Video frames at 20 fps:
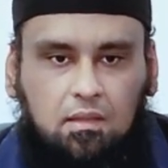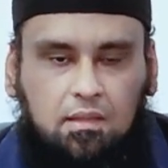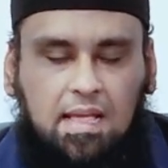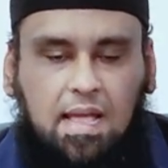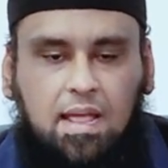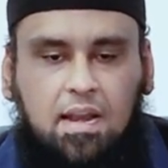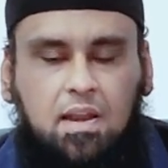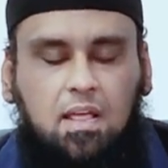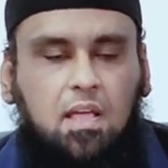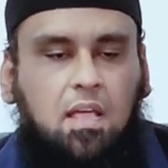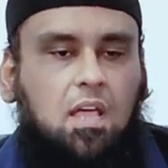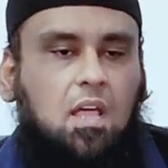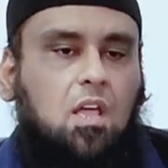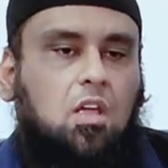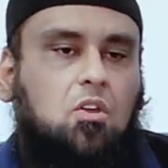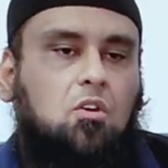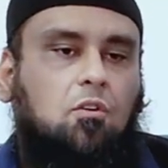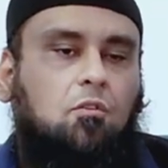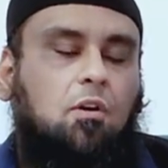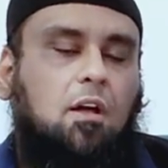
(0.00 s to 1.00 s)
Then
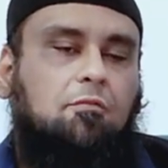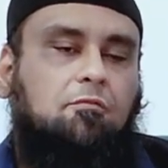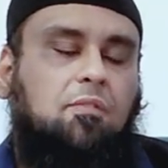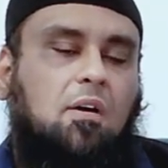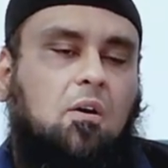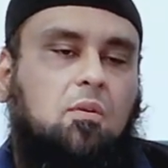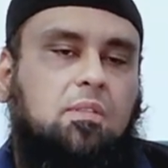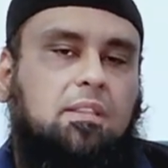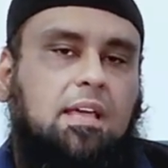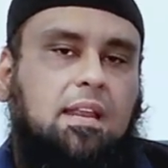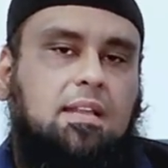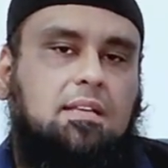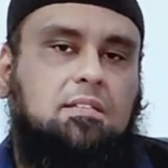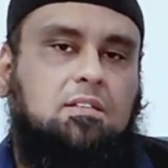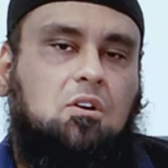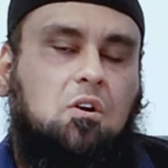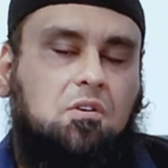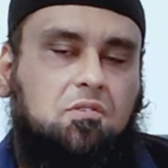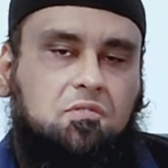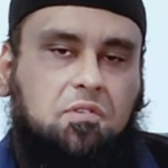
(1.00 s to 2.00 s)
you have found there
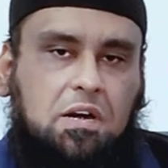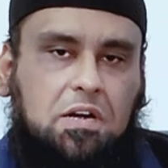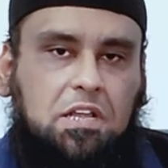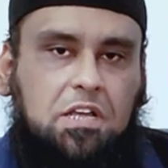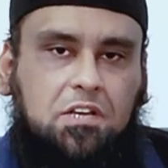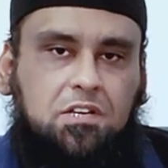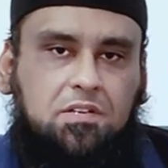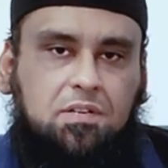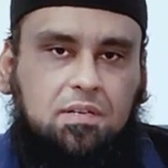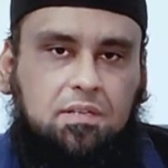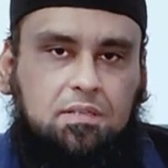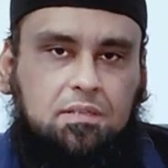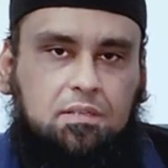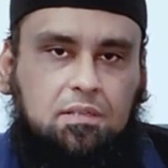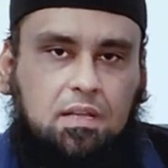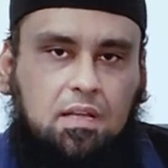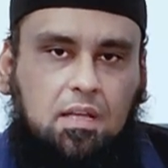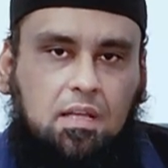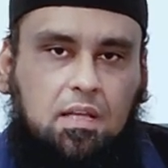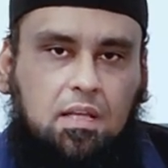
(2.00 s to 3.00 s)
is contradictions.